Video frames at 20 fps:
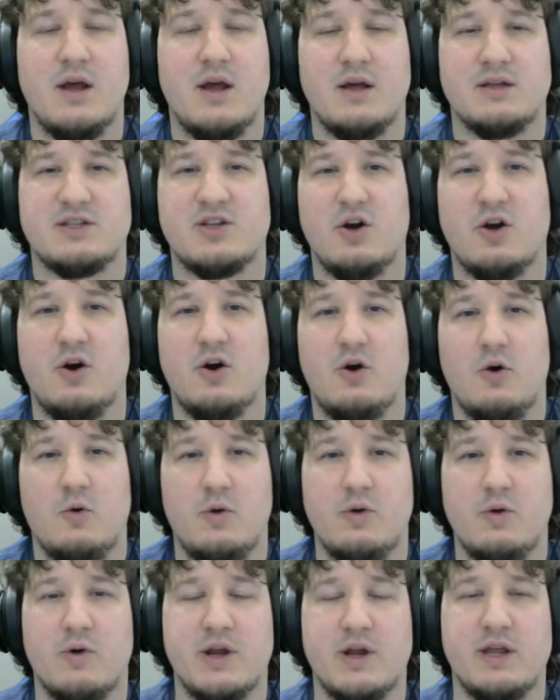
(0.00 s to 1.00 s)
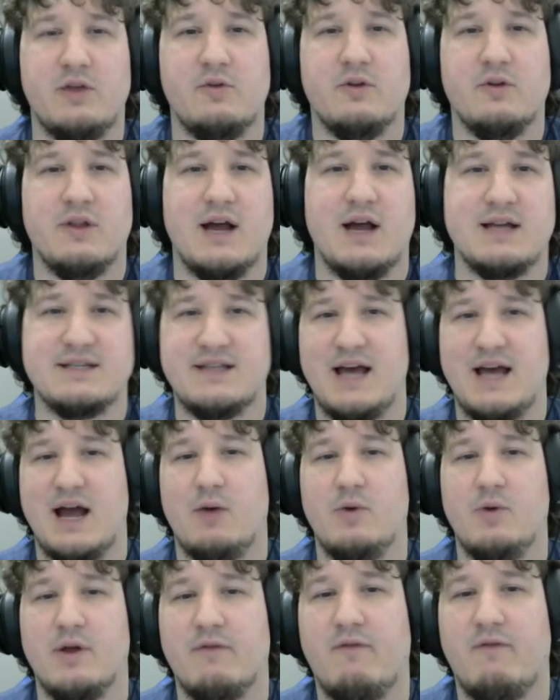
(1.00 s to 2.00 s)
So we want to utilize that
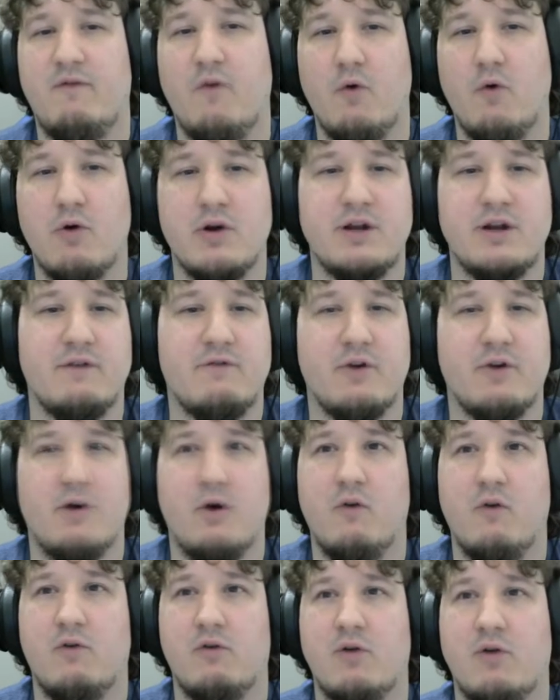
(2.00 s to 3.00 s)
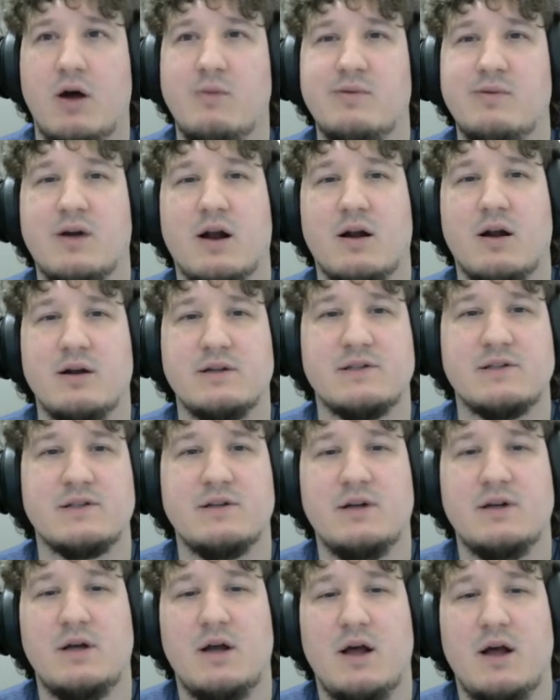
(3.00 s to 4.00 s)
with 4 different Overrealm cards.
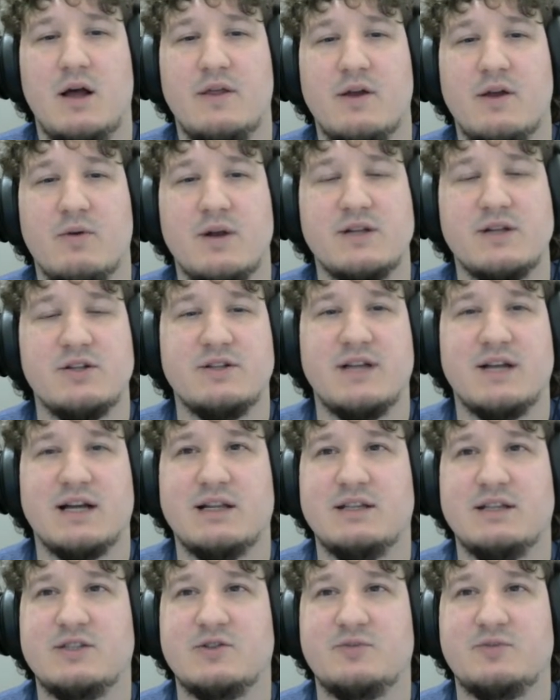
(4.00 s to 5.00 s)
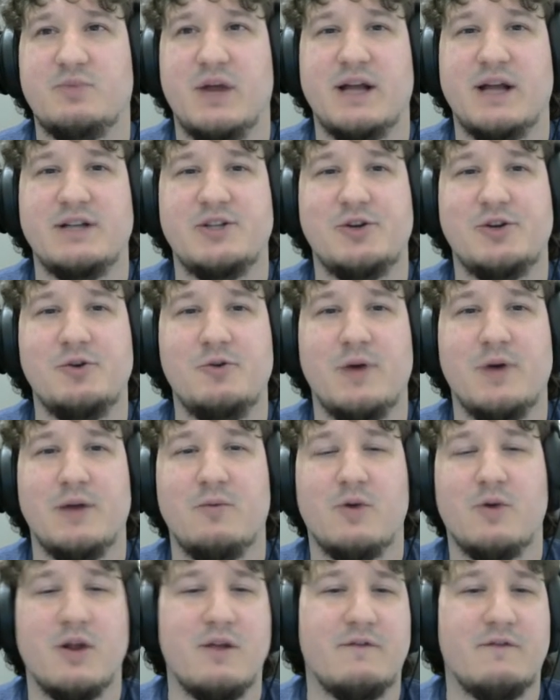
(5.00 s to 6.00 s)
The original deck list was playing 2, and
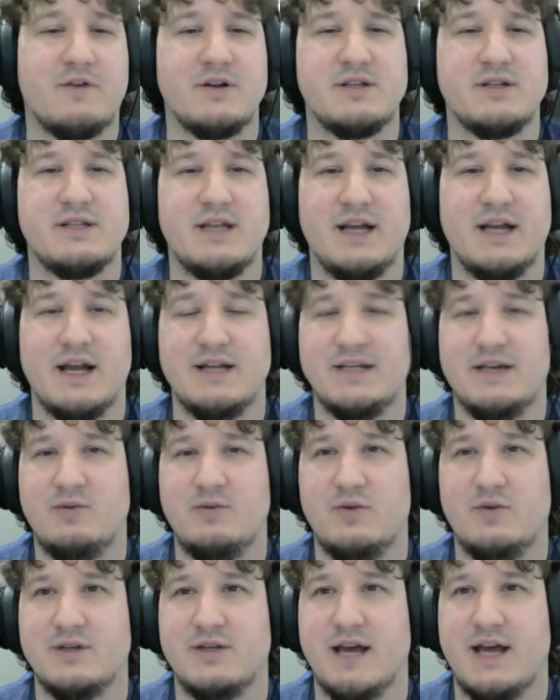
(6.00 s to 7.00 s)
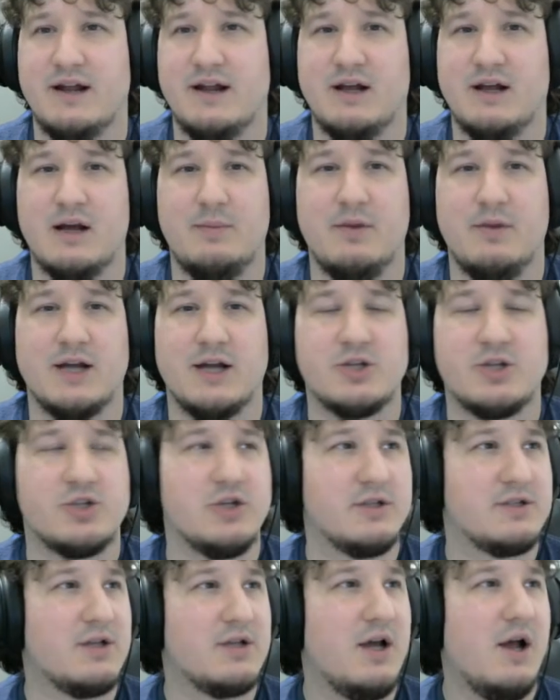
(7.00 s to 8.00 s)
one of the first thing I did was add a couple
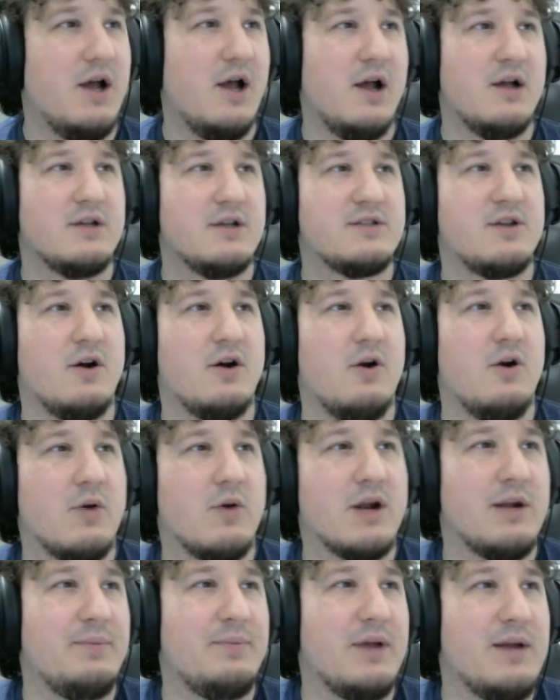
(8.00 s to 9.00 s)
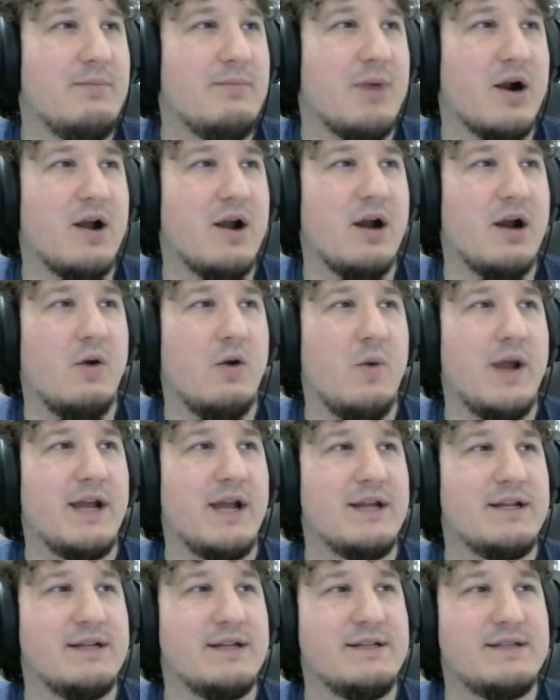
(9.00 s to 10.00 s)
extras. So we're going to play Bardock
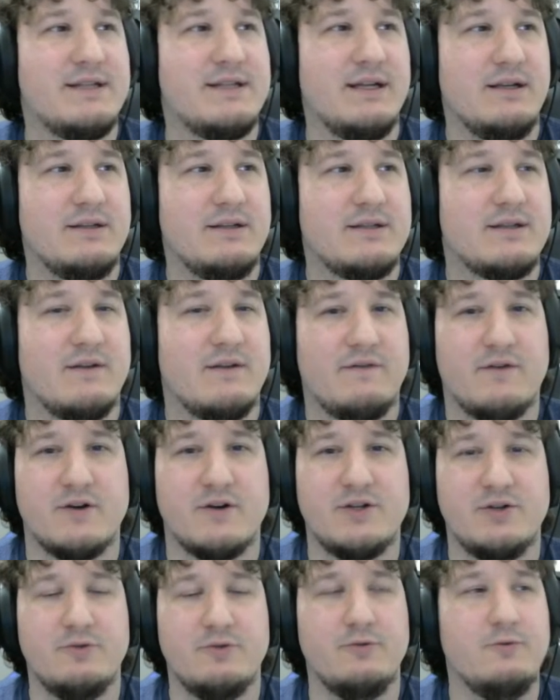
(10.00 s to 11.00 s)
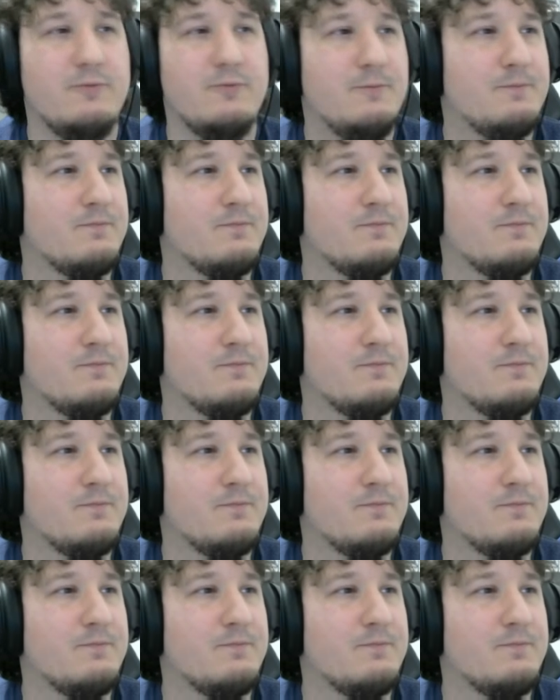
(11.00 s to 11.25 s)
Awakened Instincts for 2.